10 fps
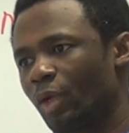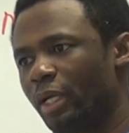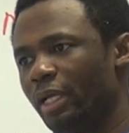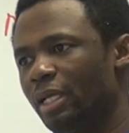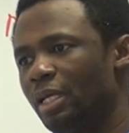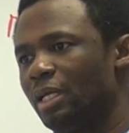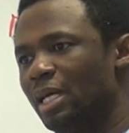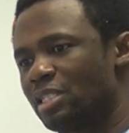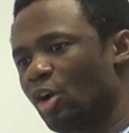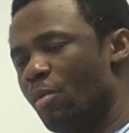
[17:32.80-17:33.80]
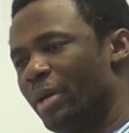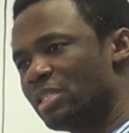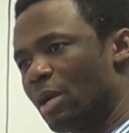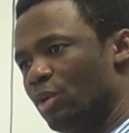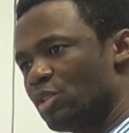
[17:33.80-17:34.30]
Okay? That's the
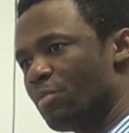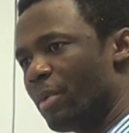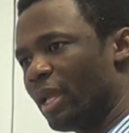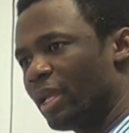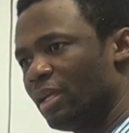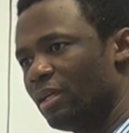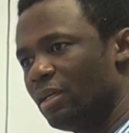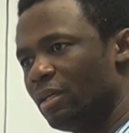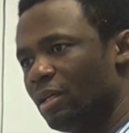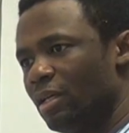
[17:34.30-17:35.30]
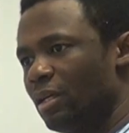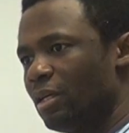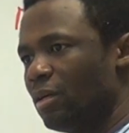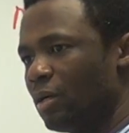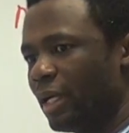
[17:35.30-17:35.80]
comment I want to make.
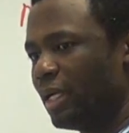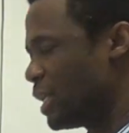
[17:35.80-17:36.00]
Okay,